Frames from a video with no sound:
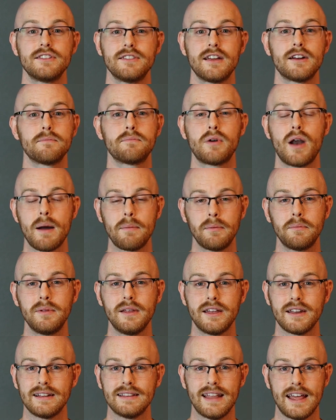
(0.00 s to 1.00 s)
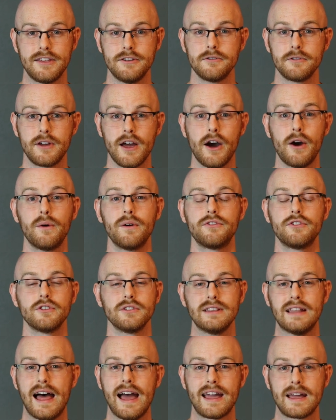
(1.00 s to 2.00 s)
they're probably going to let you go if
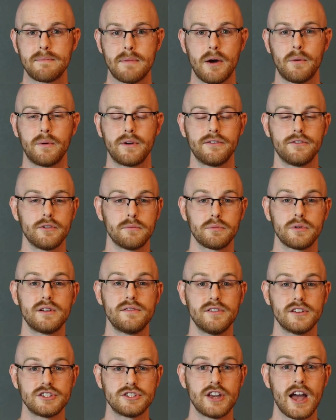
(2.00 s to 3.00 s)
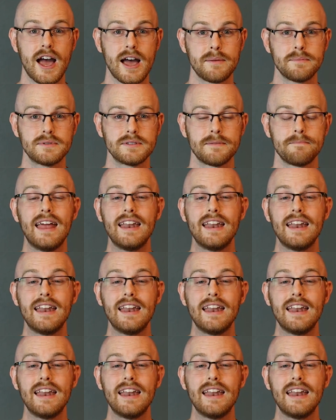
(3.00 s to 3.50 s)
you're lying about one of your previous jobs.